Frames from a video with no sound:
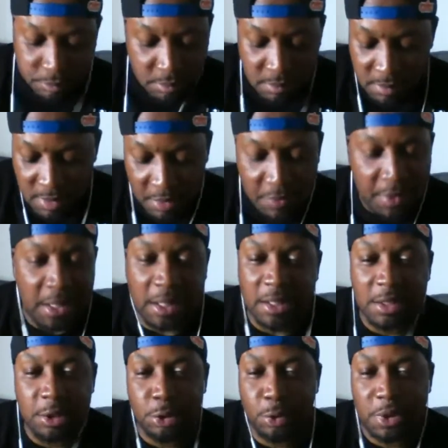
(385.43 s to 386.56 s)
they're not going to
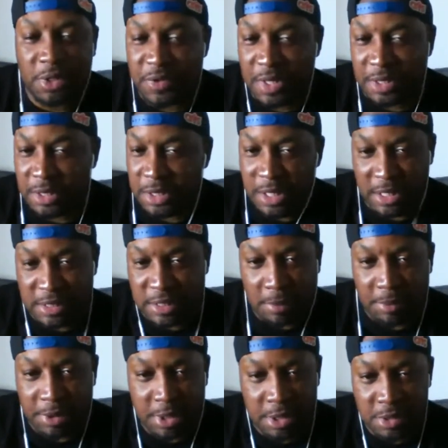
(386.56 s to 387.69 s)
do anything in the next couple of
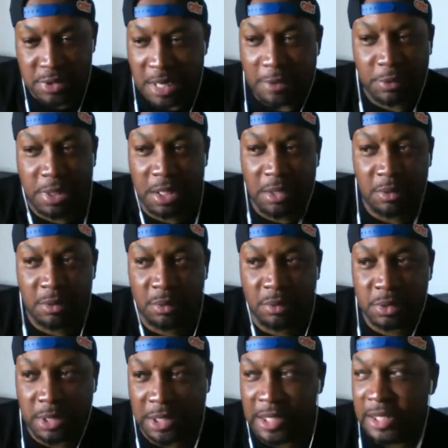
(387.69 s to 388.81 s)
years. I don't care. They
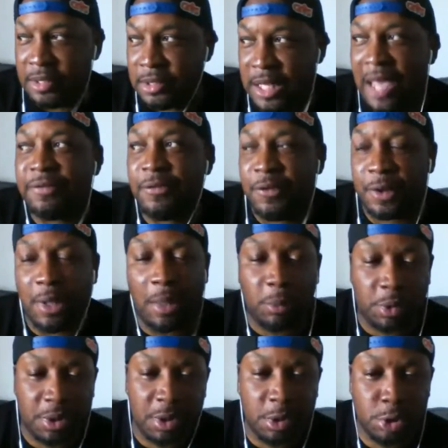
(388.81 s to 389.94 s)
have to figure out what they're
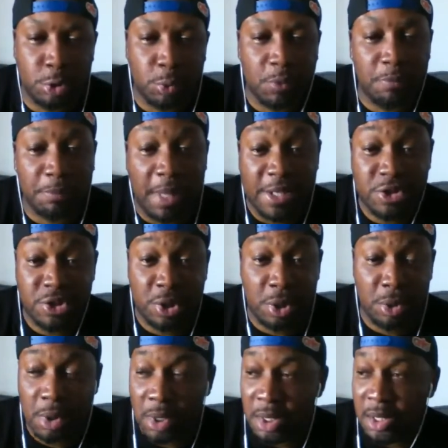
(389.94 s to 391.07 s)
going to do with Bledsoe.
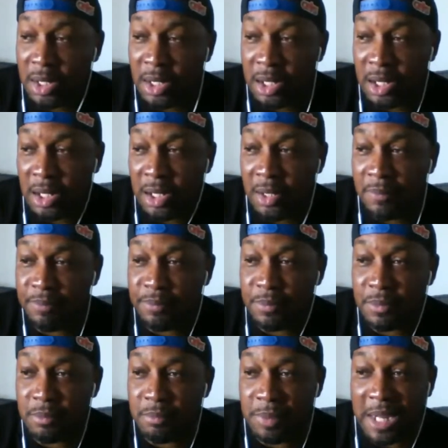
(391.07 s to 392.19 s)

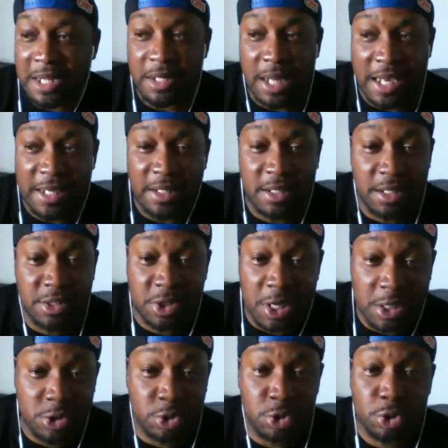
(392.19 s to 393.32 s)
Brandon Knight gets
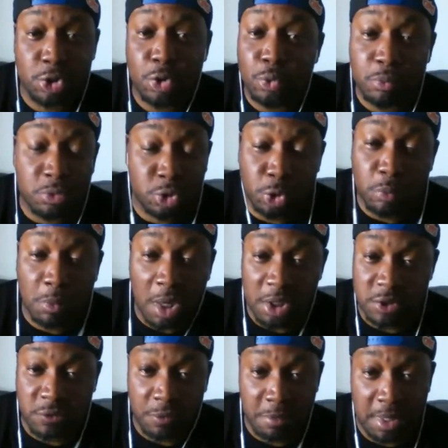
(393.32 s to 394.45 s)
injured too much
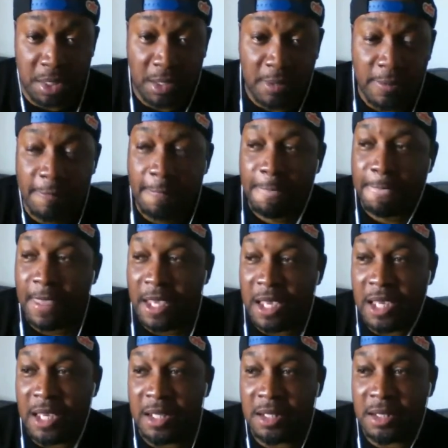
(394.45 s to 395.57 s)
for me.
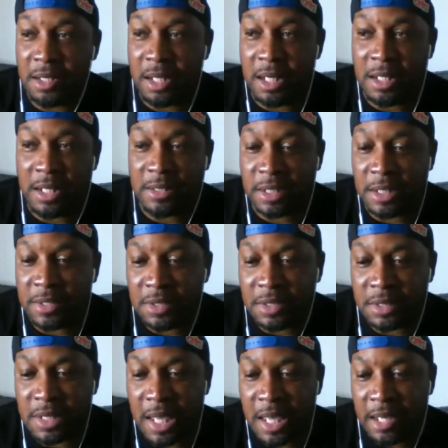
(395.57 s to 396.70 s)
And at the end of the
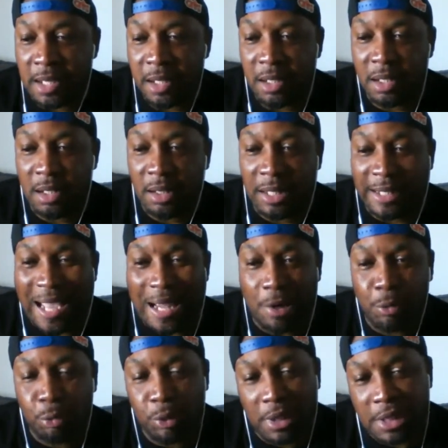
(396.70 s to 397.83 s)
day, like, I don't
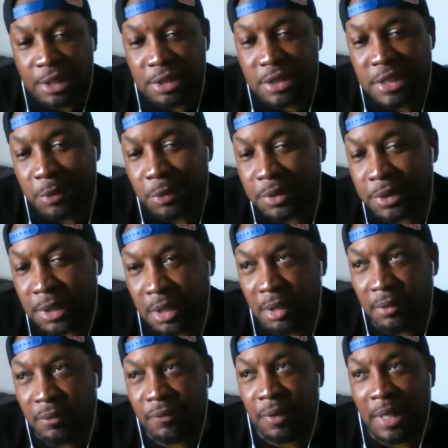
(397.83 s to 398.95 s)
really see what their
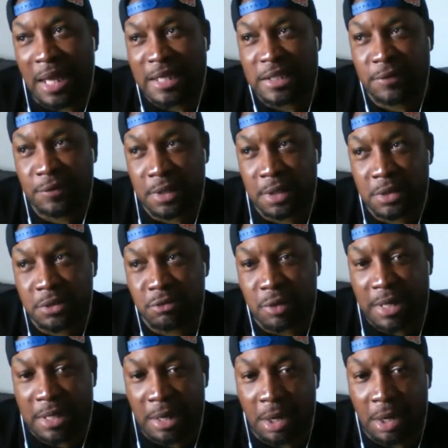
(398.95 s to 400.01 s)
philosophy is right now, other